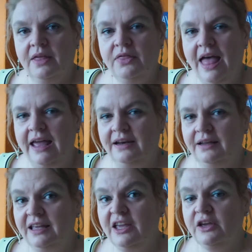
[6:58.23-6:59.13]
Then
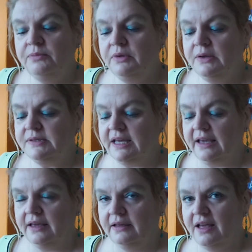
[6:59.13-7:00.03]
he heard
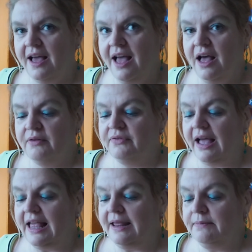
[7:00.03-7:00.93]
music,
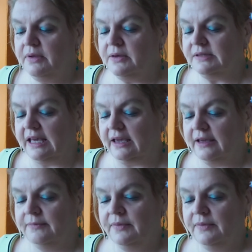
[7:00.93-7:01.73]
violin music.